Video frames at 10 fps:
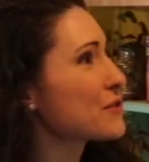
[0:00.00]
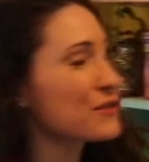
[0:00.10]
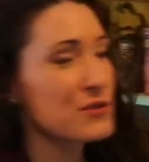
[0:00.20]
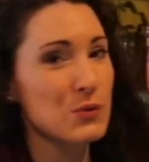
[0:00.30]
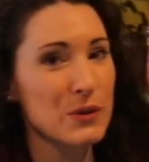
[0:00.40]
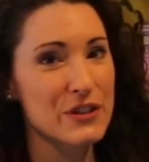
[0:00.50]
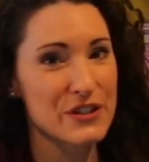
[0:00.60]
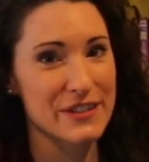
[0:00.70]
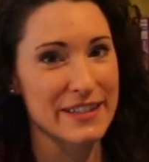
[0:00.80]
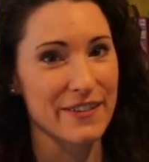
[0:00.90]

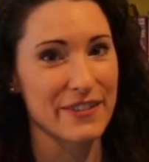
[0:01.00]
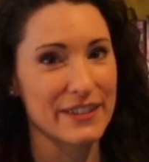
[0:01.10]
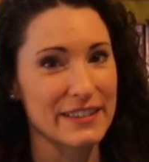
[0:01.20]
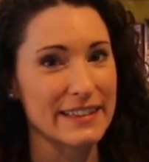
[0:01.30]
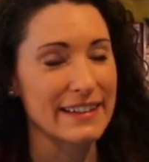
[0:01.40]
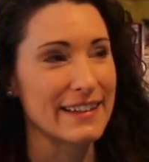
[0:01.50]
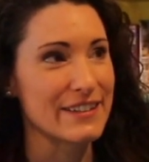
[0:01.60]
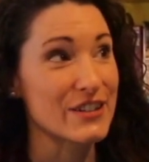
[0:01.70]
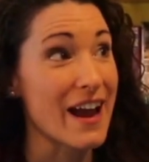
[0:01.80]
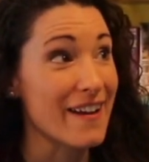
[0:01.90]
Storage is definitely
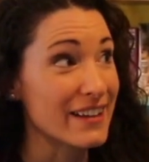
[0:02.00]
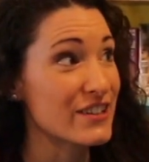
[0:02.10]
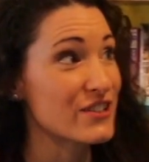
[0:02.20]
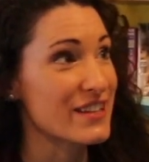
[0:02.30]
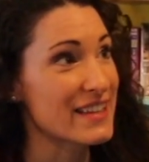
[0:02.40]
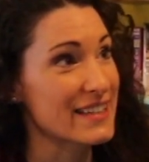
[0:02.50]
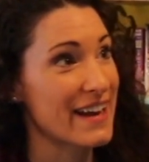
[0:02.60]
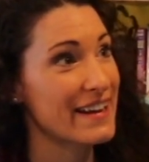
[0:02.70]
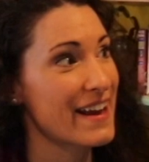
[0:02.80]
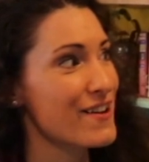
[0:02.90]
a challenge in the
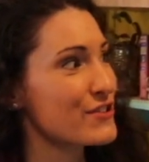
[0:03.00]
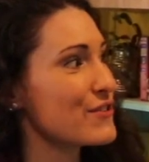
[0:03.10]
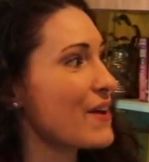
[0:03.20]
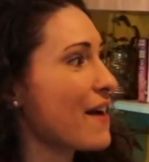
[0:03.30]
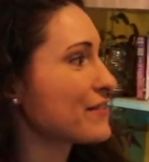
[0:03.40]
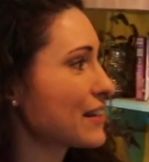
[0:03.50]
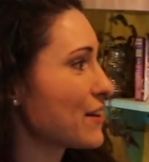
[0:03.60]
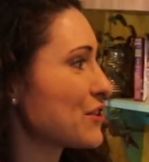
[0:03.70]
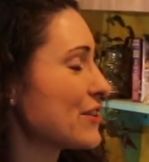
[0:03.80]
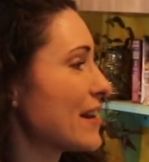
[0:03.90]
tiny house. You have to
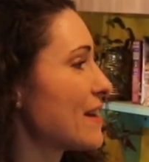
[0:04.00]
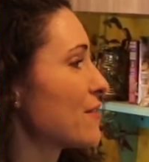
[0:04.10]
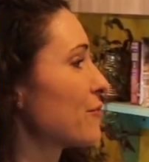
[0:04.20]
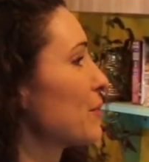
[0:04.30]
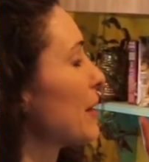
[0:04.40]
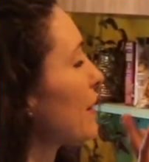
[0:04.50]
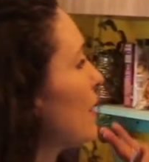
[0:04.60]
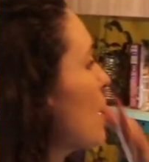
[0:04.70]
get creative with